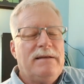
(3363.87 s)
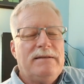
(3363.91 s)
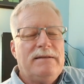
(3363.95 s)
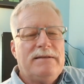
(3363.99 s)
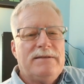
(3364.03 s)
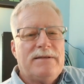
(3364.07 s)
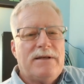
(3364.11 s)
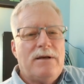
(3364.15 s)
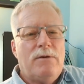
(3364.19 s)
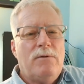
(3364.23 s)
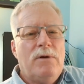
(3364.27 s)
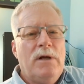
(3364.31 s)

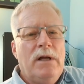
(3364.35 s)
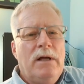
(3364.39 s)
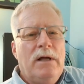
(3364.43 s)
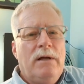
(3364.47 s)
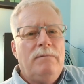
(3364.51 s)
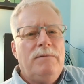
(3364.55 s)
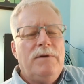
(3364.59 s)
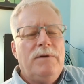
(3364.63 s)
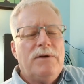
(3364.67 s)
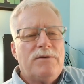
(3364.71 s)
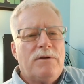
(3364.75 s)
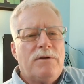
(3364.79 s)
So
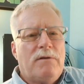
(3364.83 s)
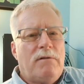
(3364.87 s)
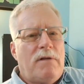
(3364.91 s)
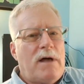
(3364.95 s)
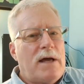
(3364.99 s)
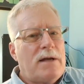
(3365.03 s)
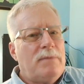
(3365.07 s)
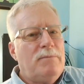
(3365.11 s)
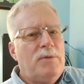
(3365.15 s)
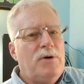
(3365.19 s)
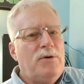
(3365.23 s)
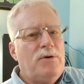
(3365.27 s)
there's a
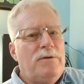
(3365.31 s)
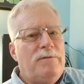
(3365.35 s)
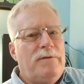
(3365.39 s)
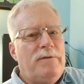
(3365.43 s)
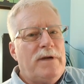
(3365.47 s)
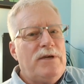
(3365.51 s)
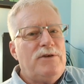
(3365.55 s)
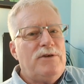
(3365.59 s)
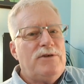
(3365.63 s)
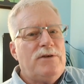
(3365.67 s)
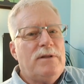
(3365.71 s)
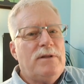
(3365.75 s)
lot of
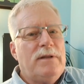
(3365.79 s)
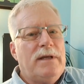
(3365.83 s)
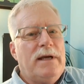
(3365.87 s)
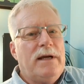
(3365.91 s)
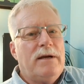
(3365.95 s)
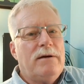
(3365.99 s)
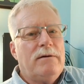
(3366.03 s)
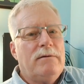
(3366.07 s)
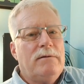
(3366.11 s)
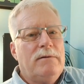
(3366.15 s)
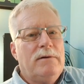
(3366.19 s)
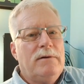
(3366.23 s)
motivation
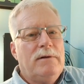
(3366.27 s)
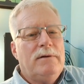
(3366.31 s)
there.